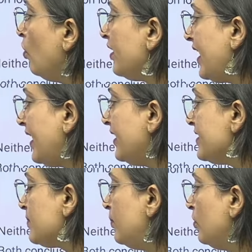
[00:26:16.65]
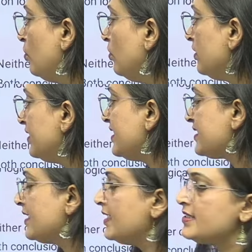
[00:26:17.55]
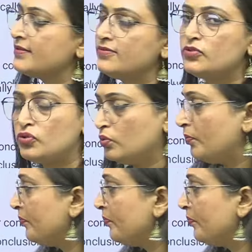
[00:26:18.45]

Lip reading: red is blue. This is true.